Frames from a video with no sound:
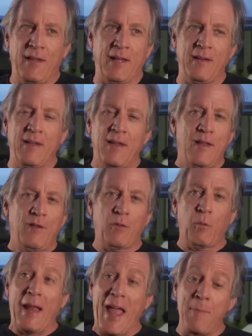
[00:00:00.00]
And
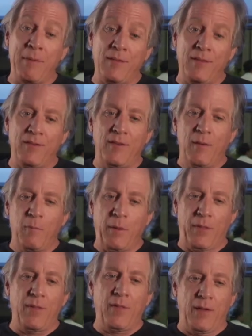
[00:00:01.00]
so what happens
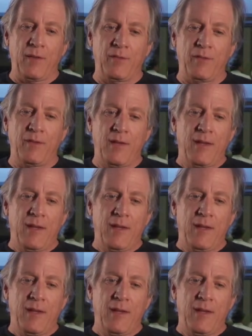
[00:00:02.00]
with this